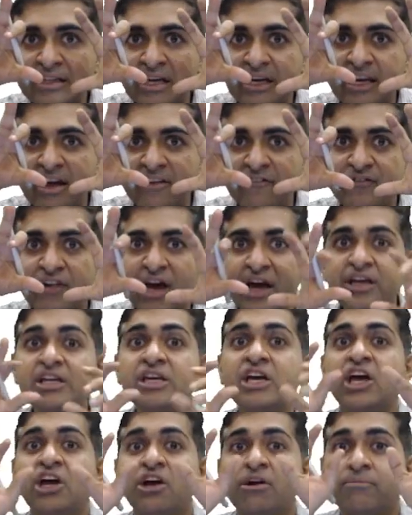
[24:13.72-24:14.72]
the left
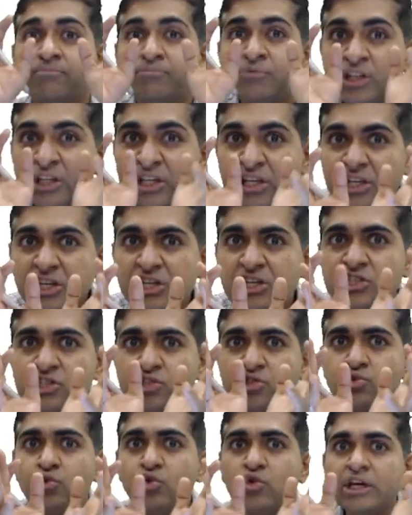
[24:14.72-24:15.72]
eye,
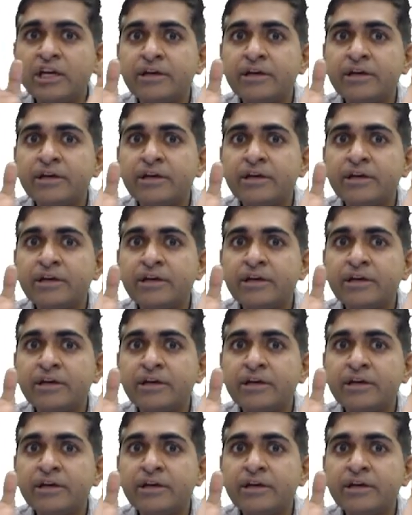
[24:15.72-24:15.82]
these 2